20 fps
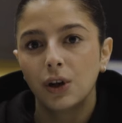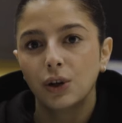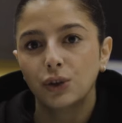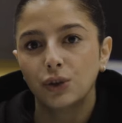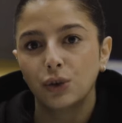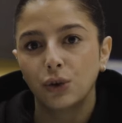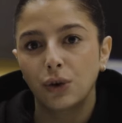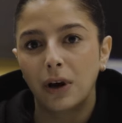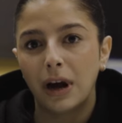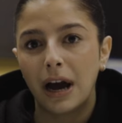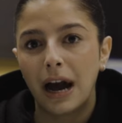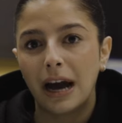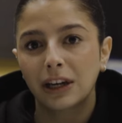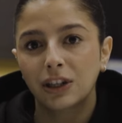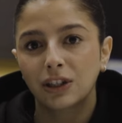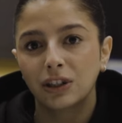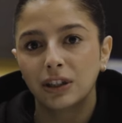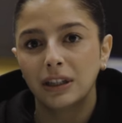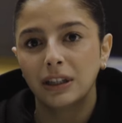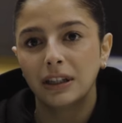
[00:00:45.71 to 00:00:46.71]
So
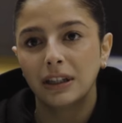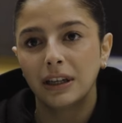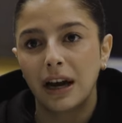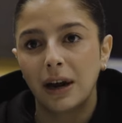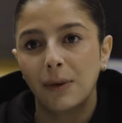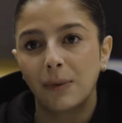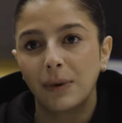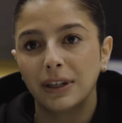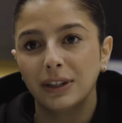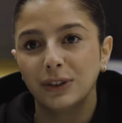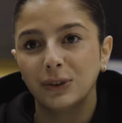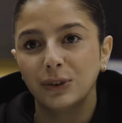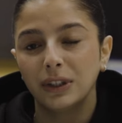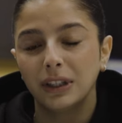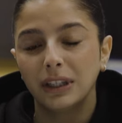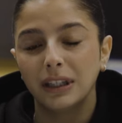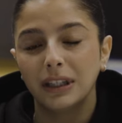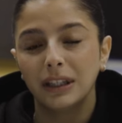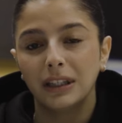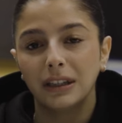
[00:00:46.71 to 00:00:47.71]
actually, I went into
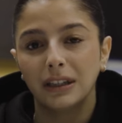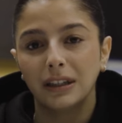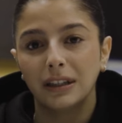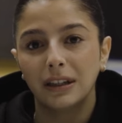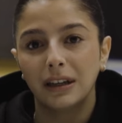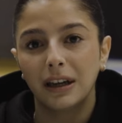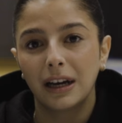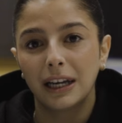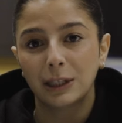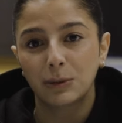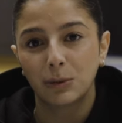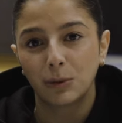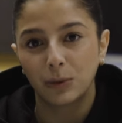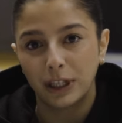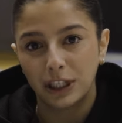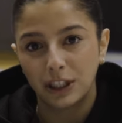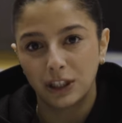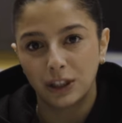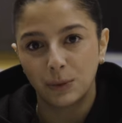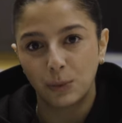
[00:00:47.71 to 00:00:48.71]
the
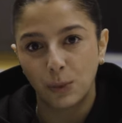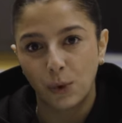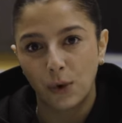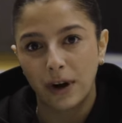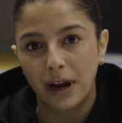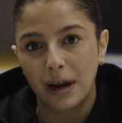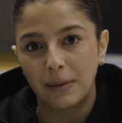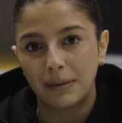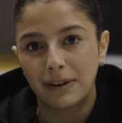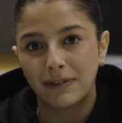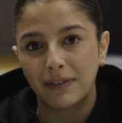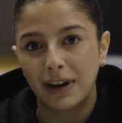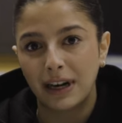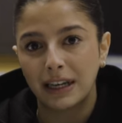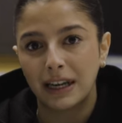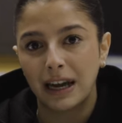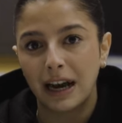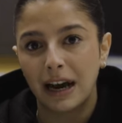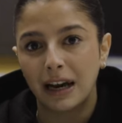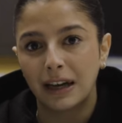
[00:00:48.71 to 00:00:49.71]
explorations program that
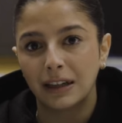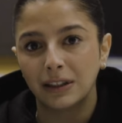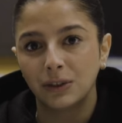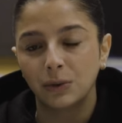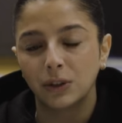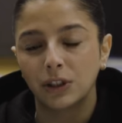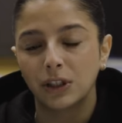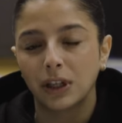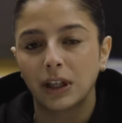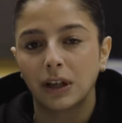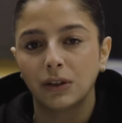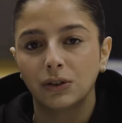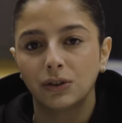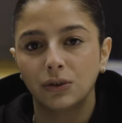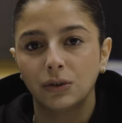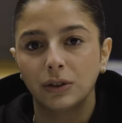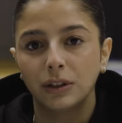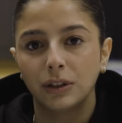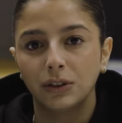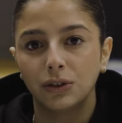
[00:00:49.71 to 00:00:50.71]
Vanier has, which allows
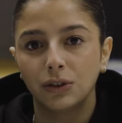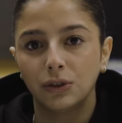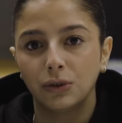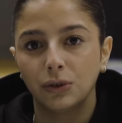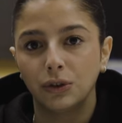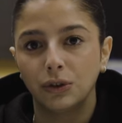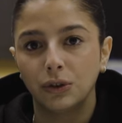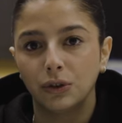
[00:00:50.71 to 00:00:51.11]
students to, you